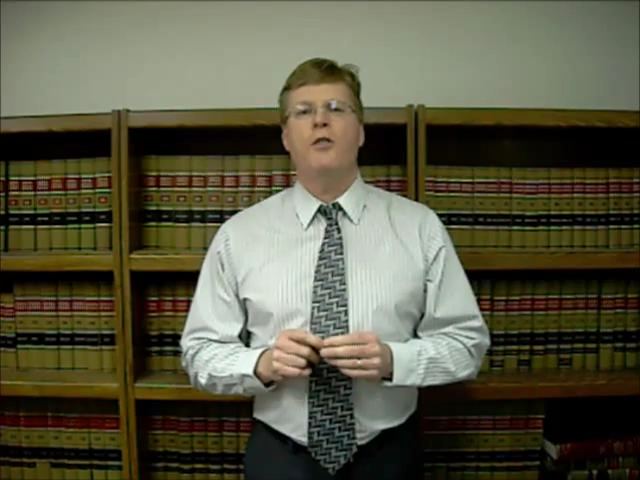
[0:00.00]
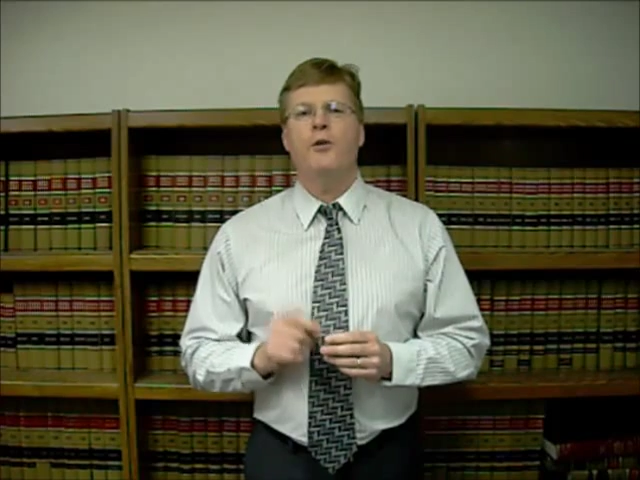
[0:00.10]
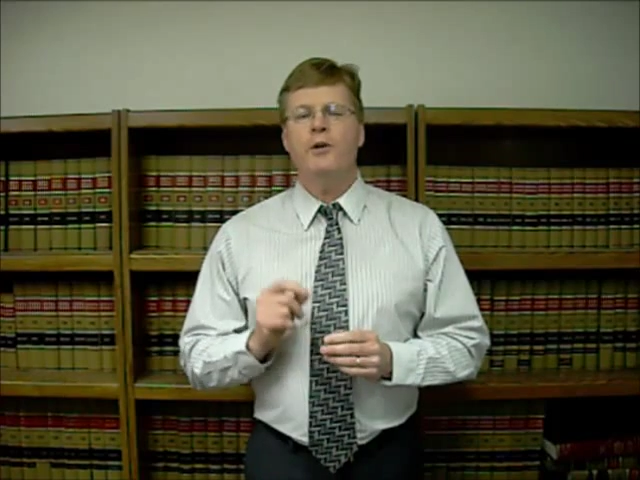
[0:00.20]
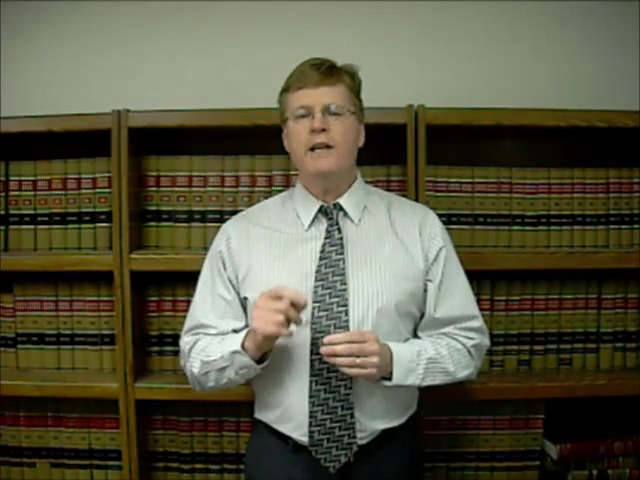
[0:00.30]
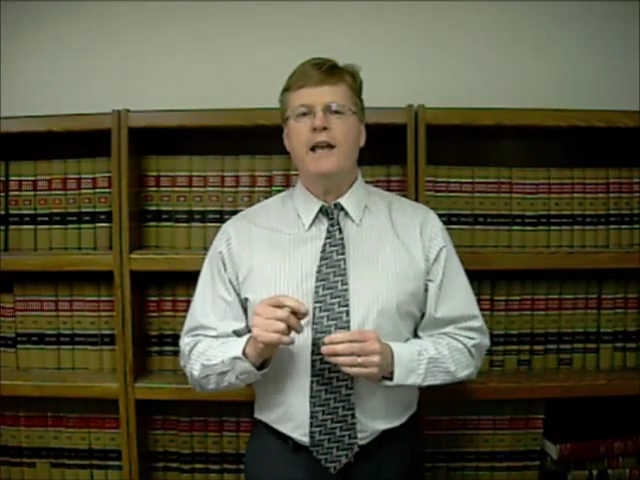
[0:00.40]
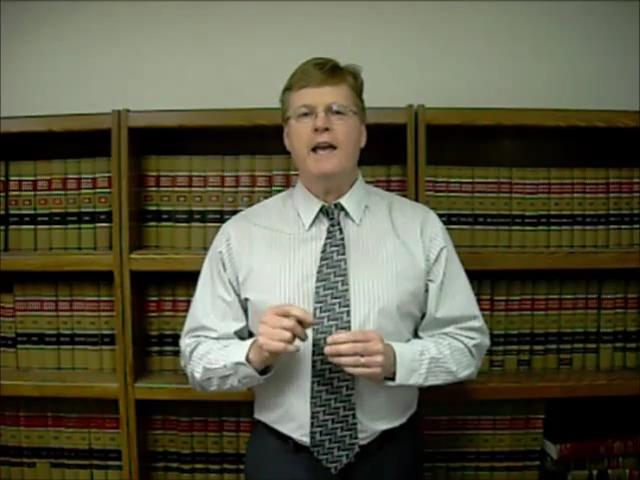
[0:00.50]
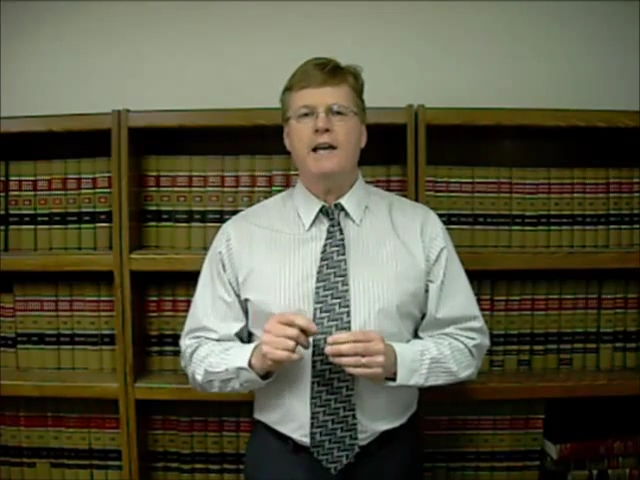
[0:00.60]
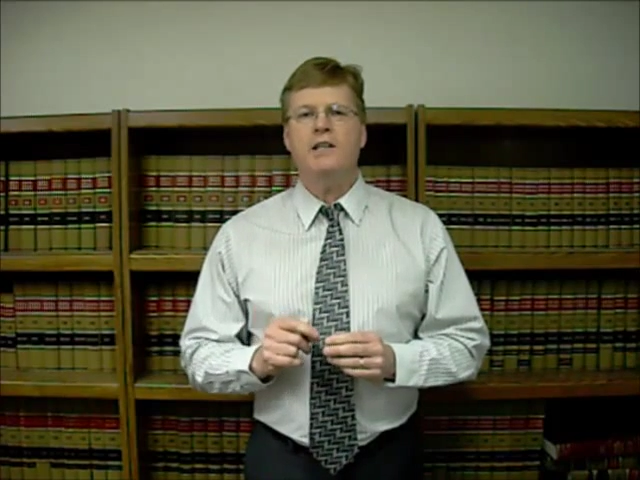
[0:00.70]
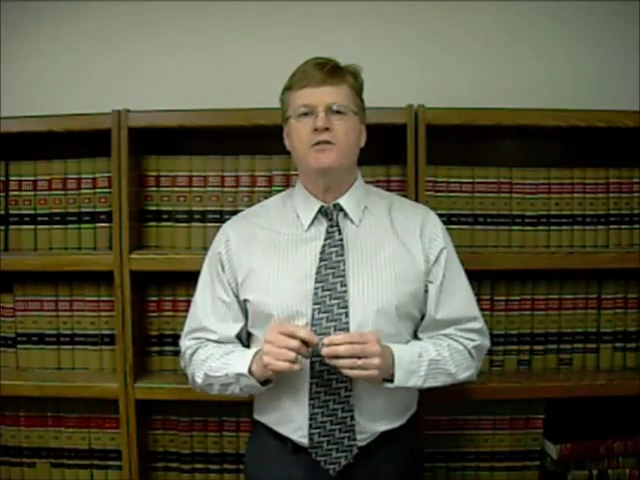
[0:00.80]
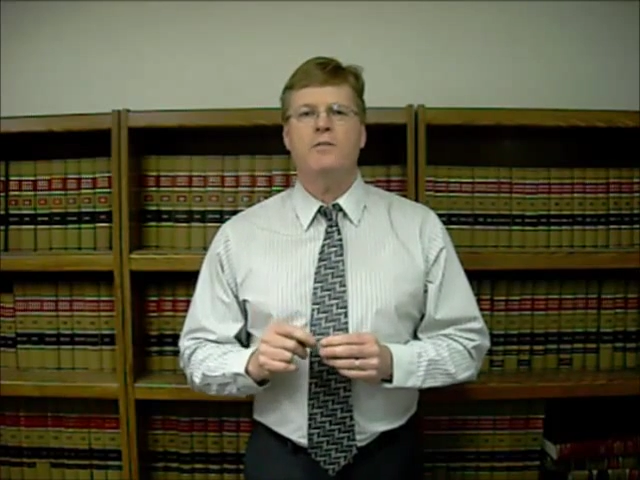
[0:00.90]
30
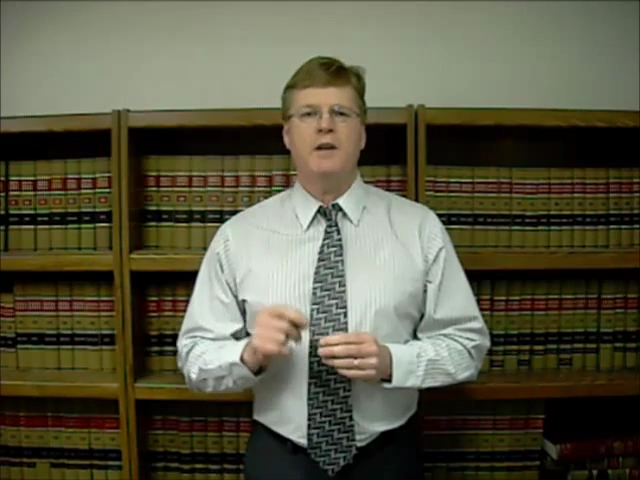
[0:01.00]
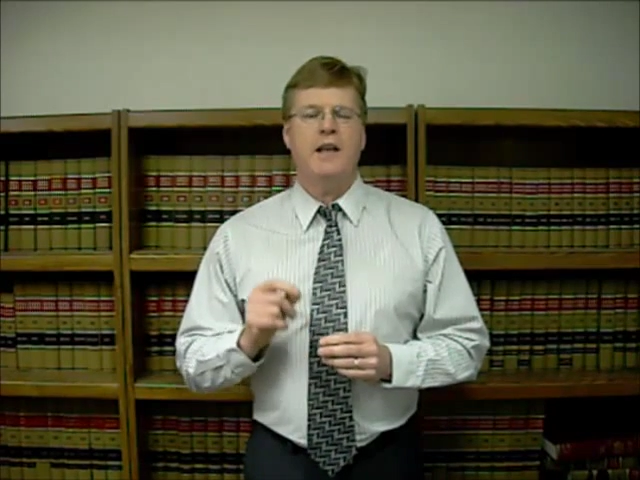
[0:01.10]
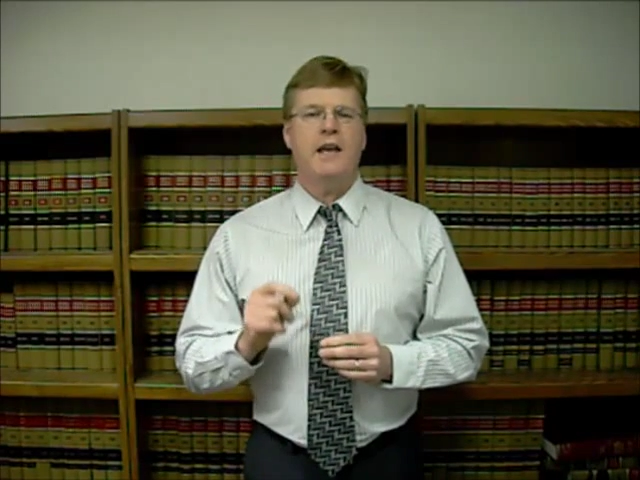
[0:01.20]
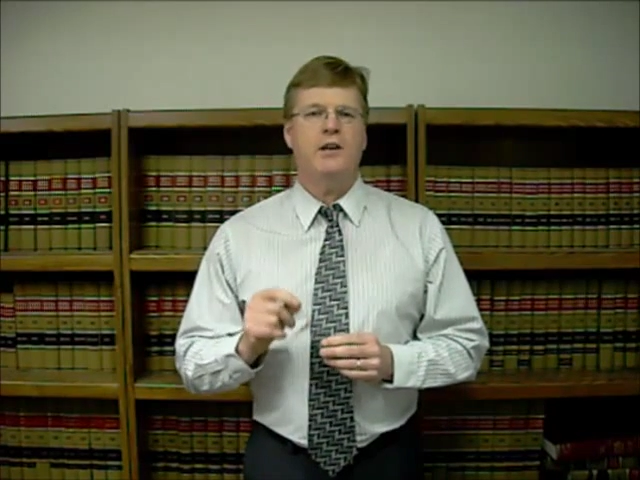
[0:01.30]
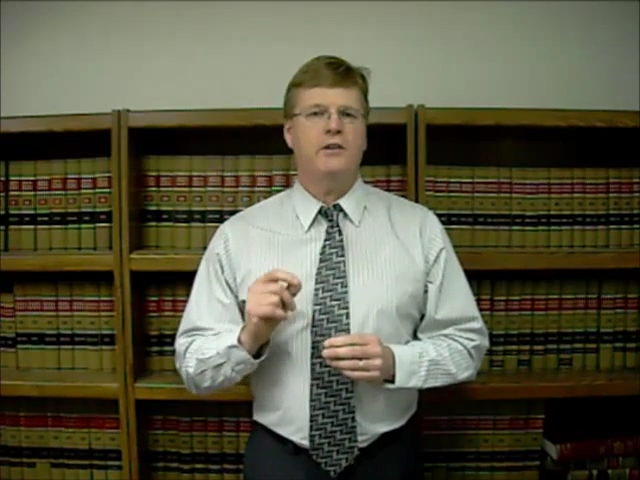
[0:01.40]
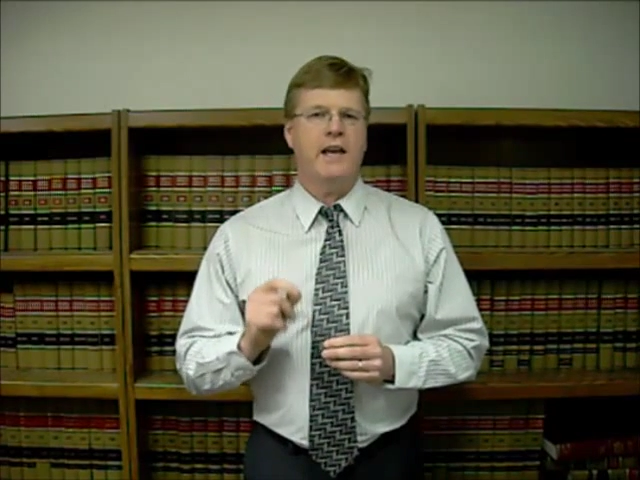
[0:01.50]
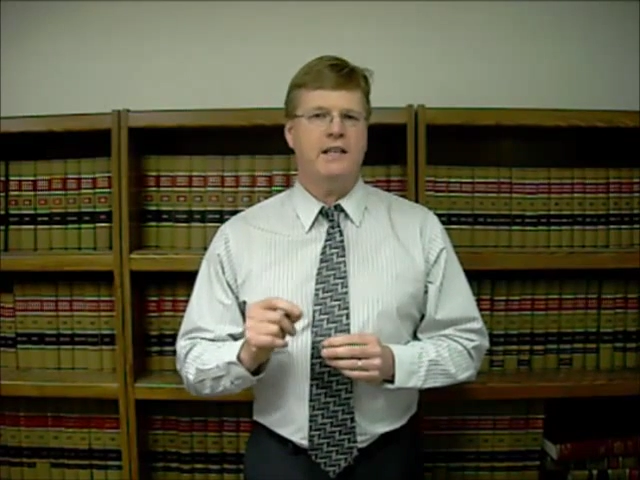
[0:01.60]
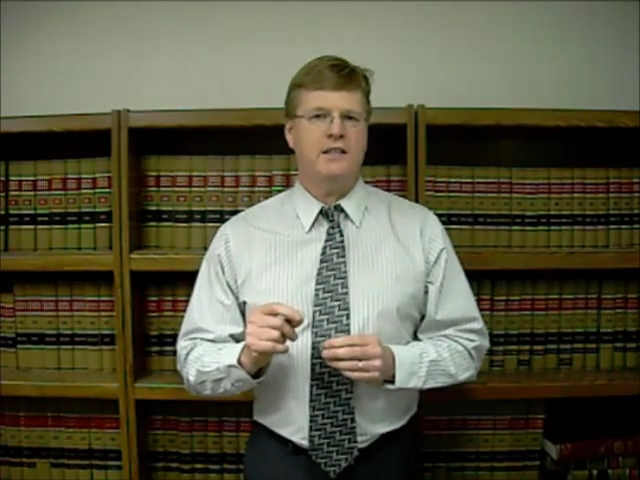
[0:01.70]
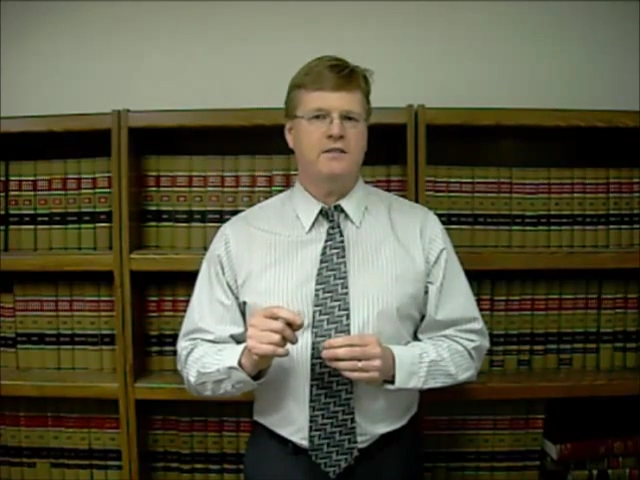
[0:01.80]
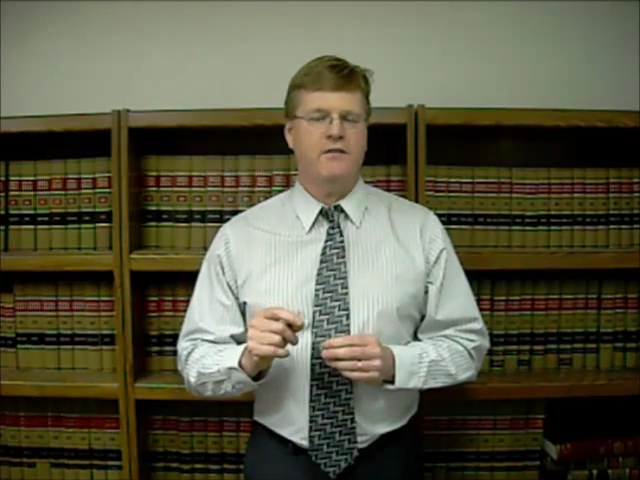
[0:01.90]
days from the date your case is